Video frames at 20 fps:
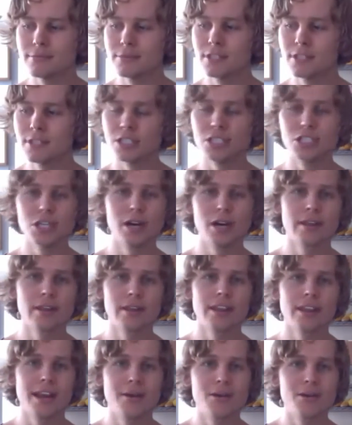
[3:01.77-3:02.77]
the junk
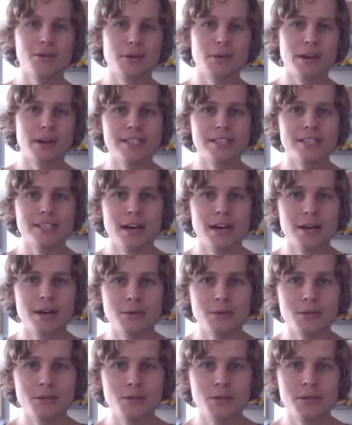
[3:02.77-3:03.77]
that I was raised on,
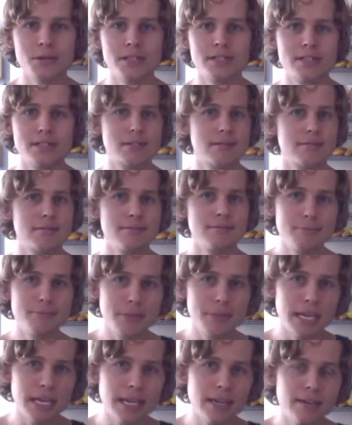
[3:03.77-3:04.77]
which was
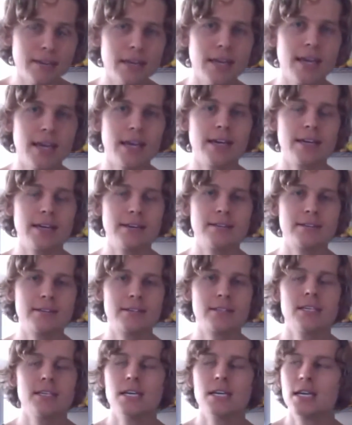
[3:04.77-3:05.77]
meat and
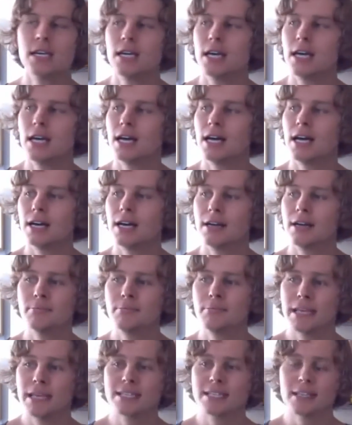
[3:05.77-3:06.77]

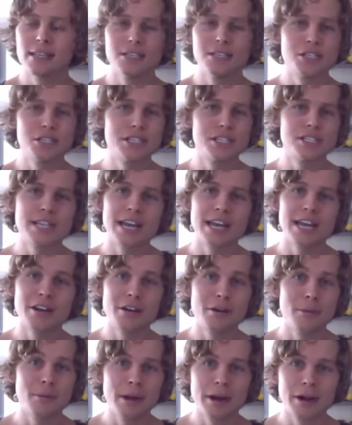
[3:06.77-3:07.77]
basically just a
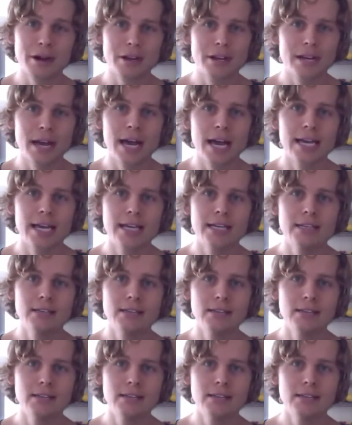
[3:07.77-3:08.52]
standard American diet.